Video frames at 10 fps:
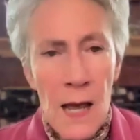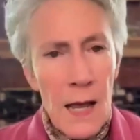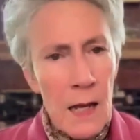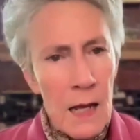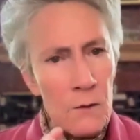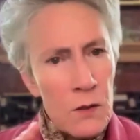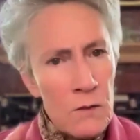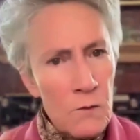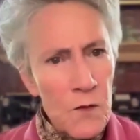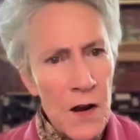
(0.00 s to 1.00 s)
It was
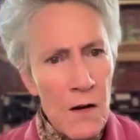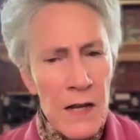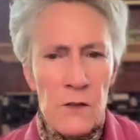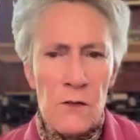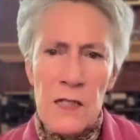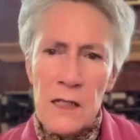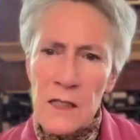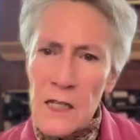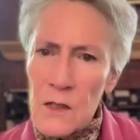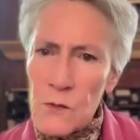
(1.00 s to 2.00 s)
very interesting.
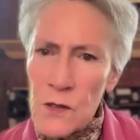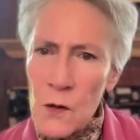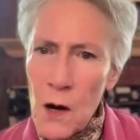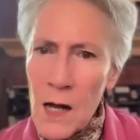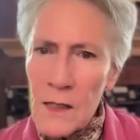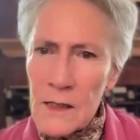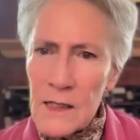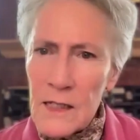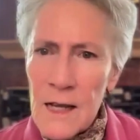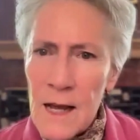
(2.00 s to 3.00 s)
These were the
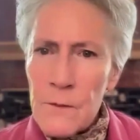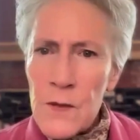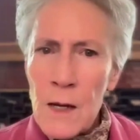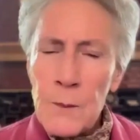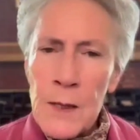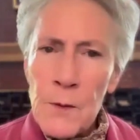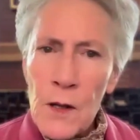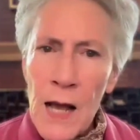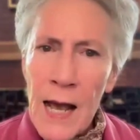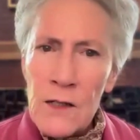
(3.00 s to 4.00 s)
qualities that
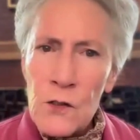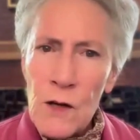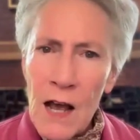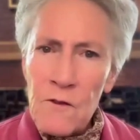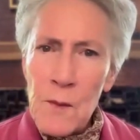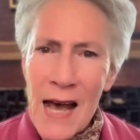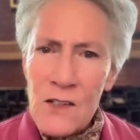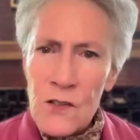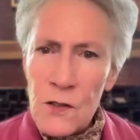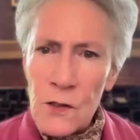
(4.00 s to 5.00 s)
people had to have
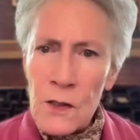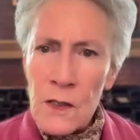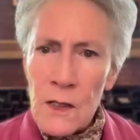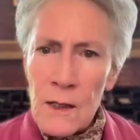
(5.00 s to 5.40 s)
mastered